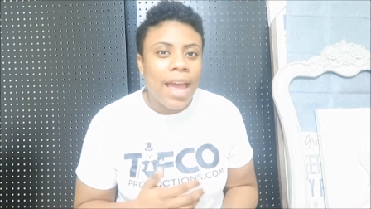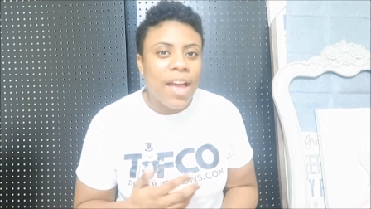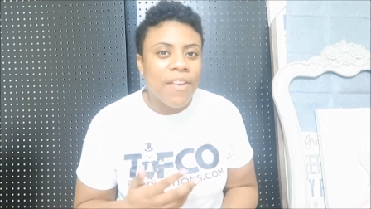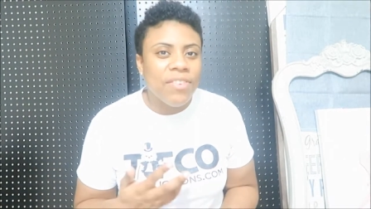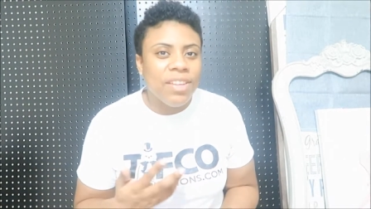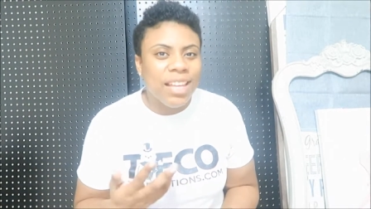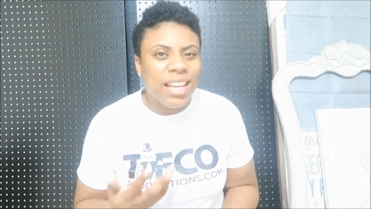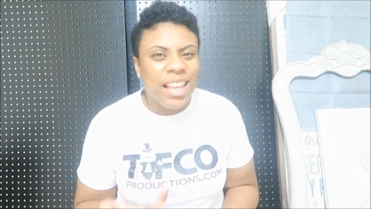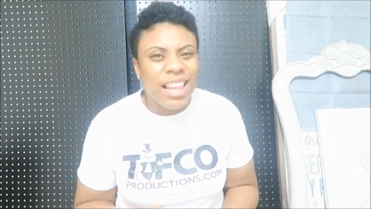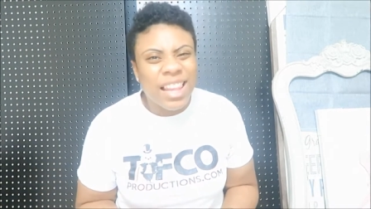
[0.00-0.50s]

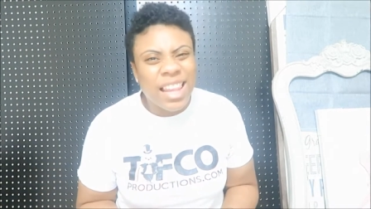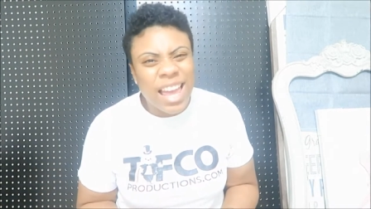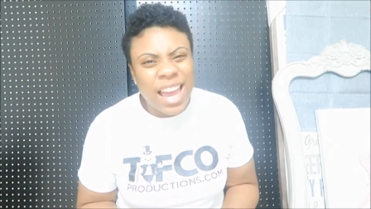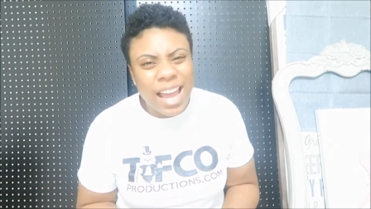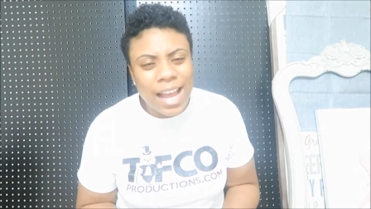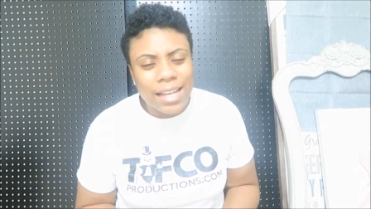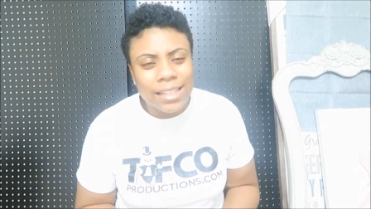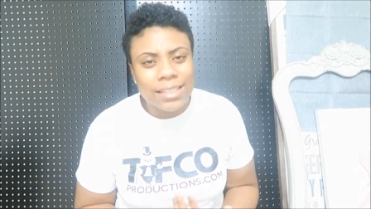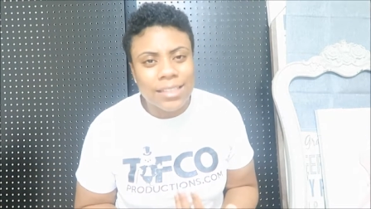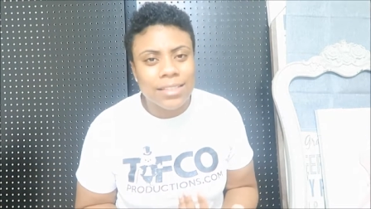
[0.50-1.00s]
Having
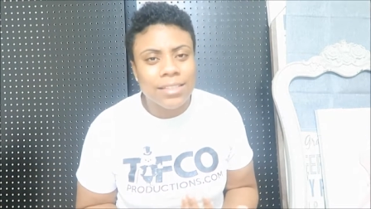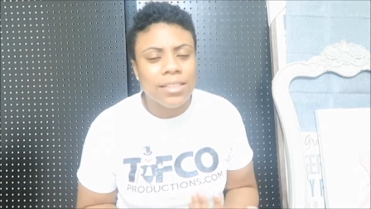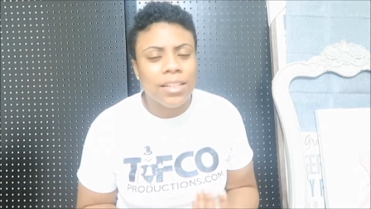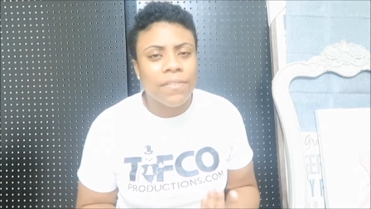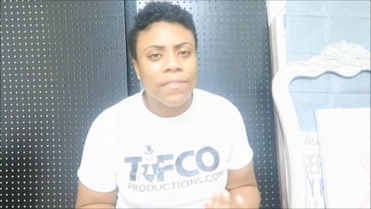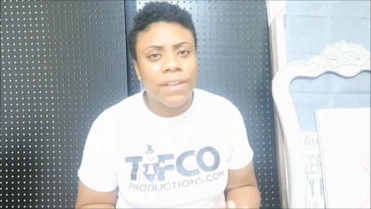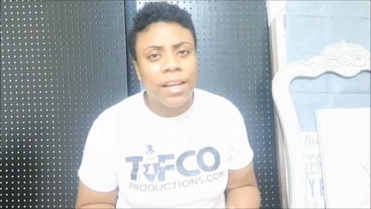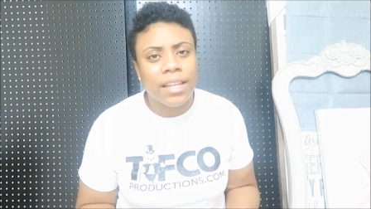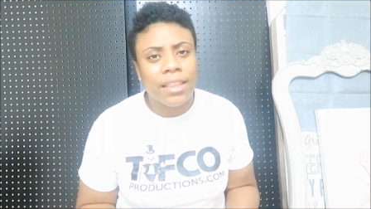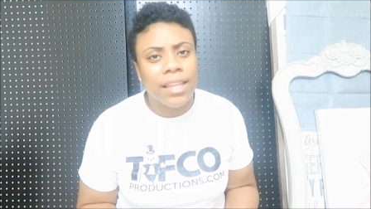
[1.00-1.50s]
glass and
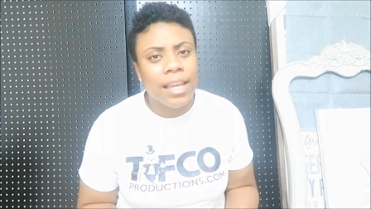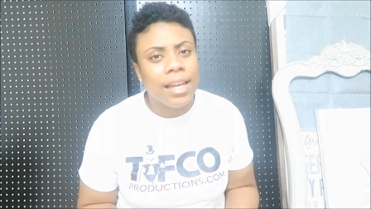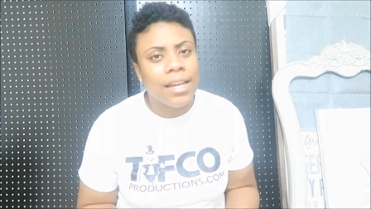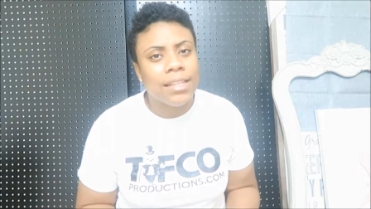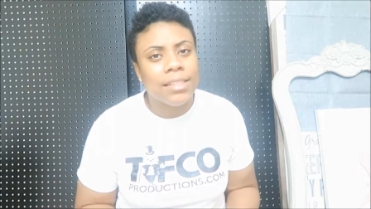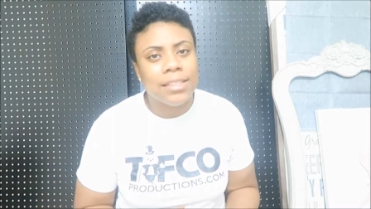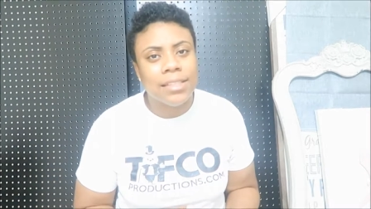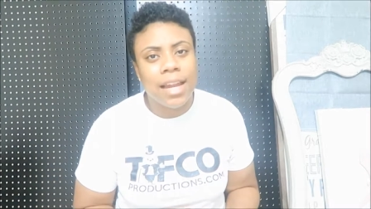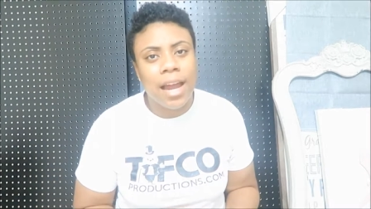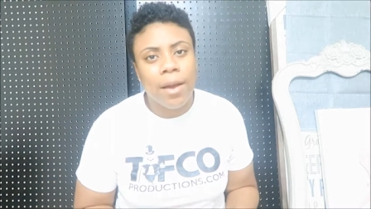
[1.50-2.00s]
stuff like that
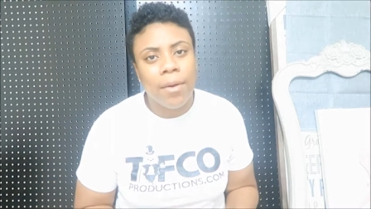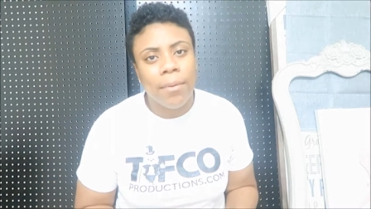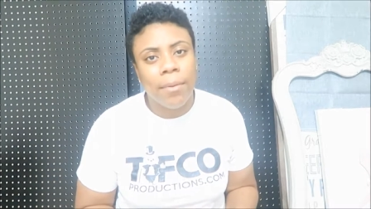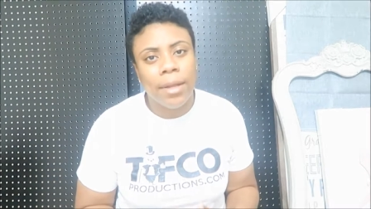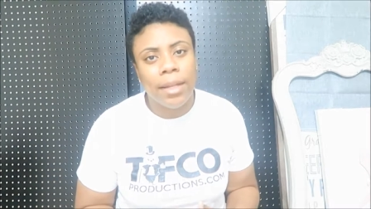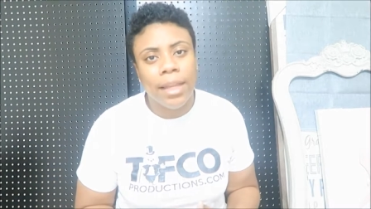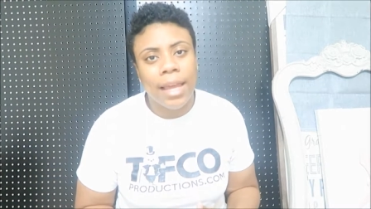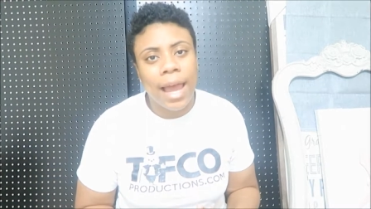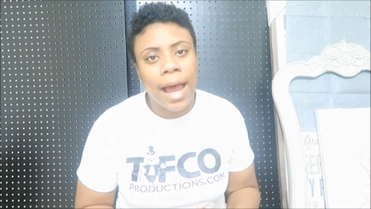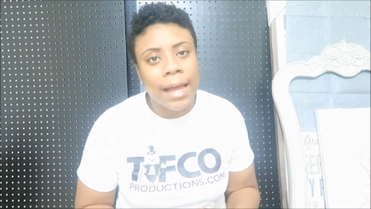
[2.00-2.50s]
is not
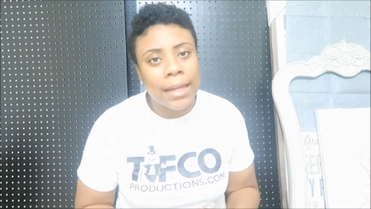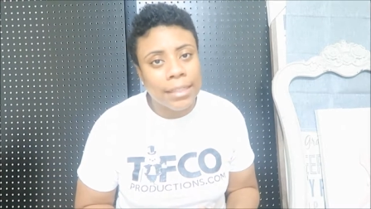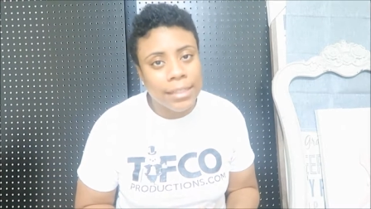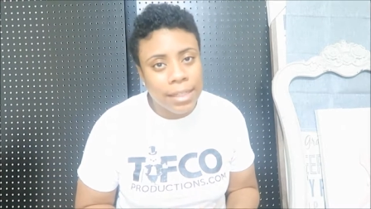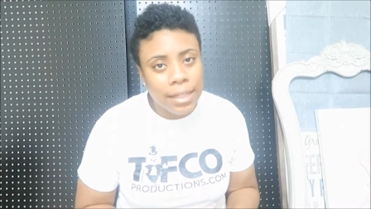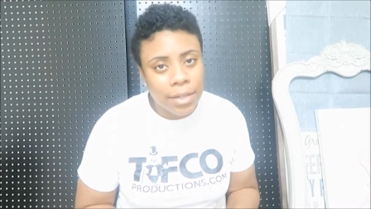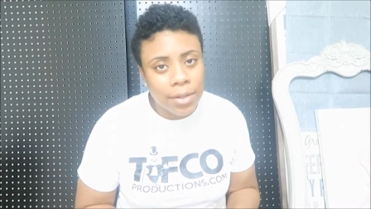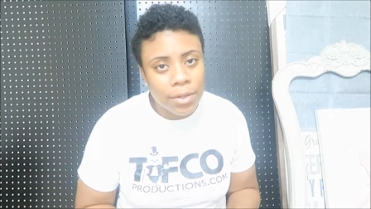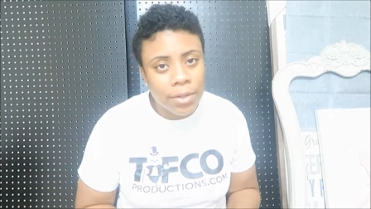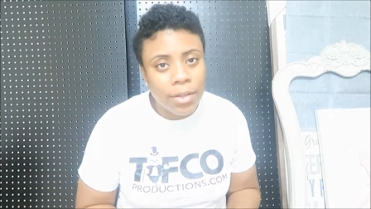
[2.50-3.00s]
really
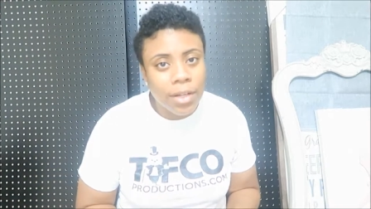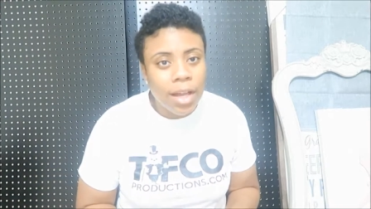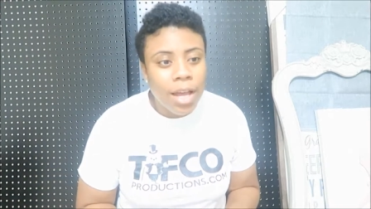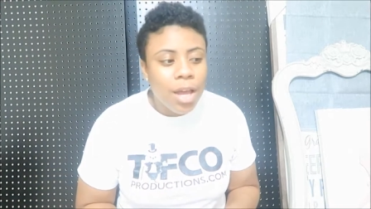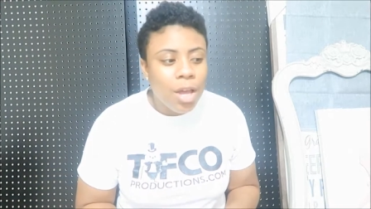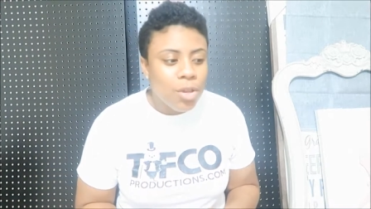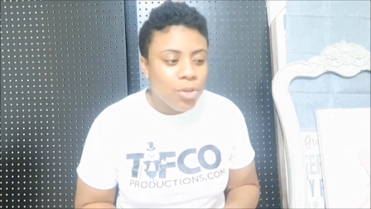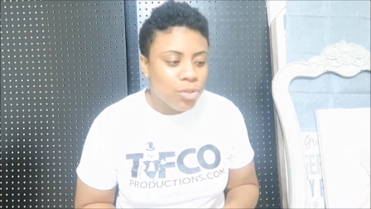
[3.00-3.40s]
ideal.